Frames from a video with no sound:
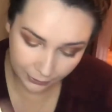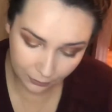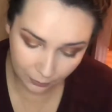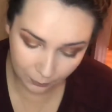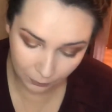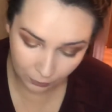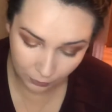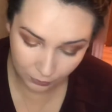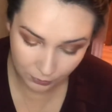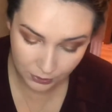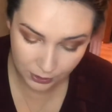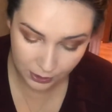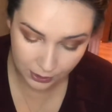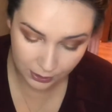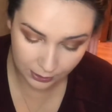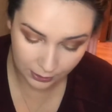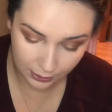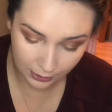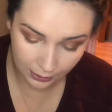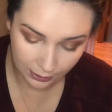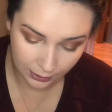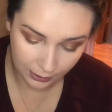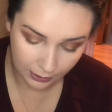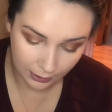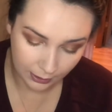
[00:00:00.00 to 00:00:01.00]
almost.
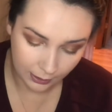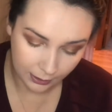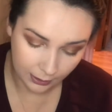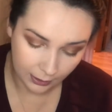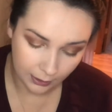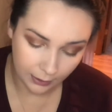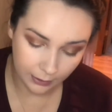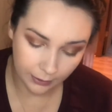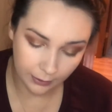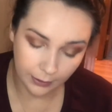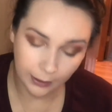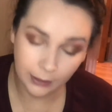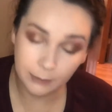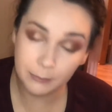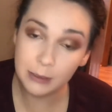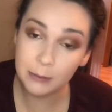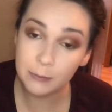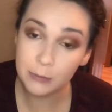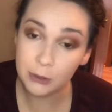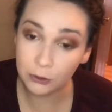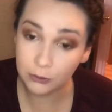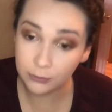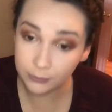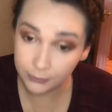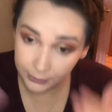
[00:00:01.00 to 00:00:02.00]
It'd be
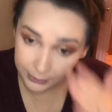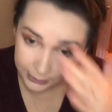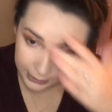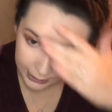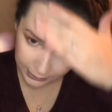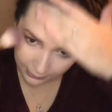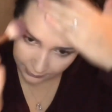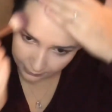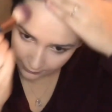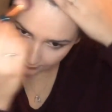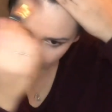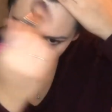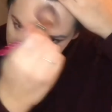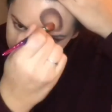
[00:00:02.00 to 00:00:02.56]
beautiful then.